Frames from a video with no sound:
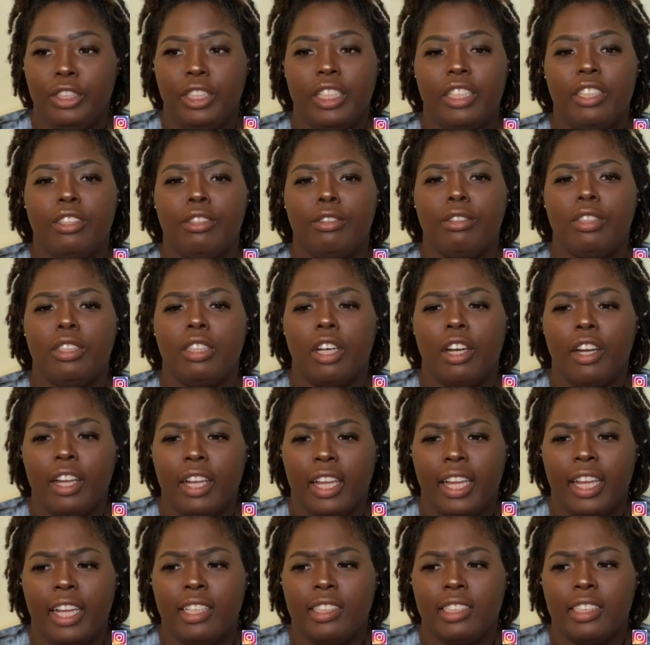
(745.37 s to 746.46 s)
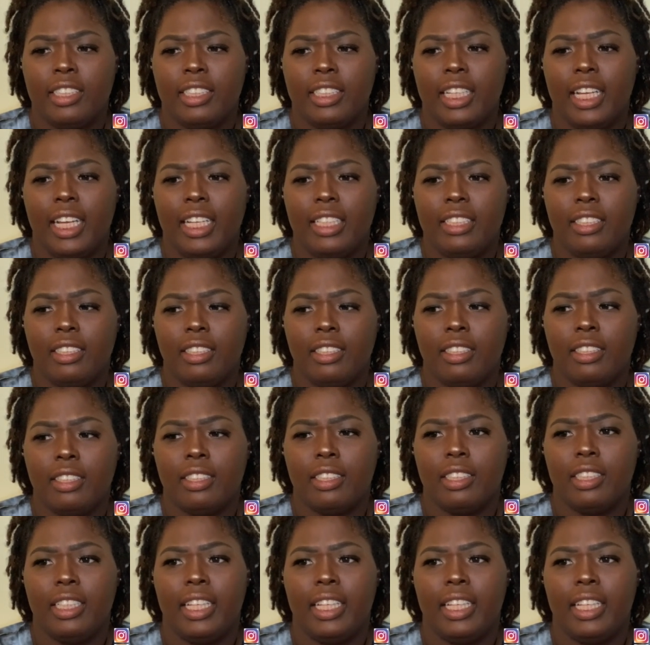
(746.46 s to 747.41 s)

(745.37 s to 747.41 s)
can do target exercising,